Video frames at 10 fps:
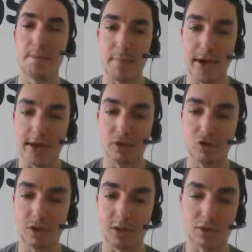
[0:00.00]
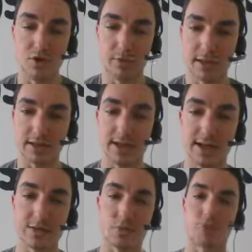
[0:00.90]
managing so many
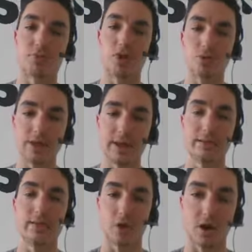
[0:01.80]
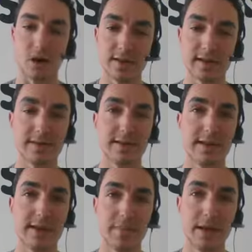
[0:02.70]
clients that were approaching him, that were contacting
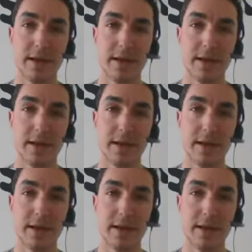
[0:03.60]
him,